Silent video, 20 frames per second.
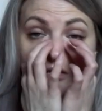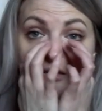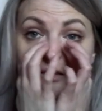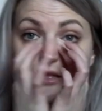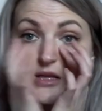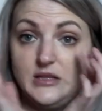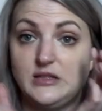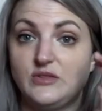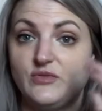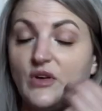
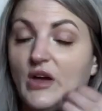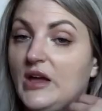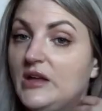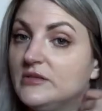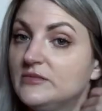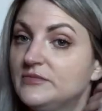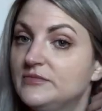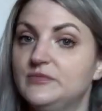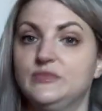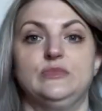that's
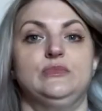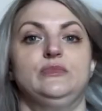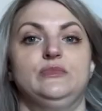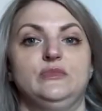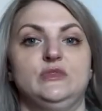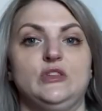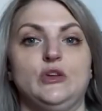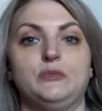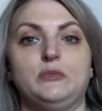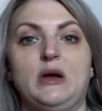fine.
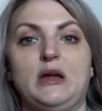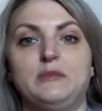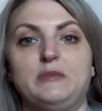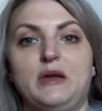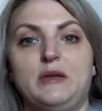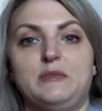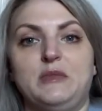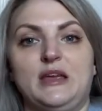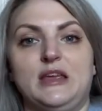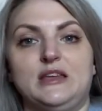Don't mind my
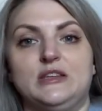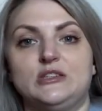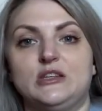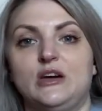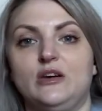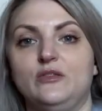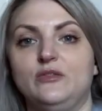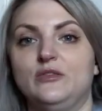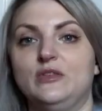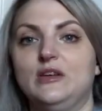Nikki
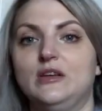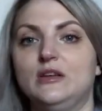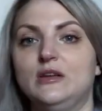shelf.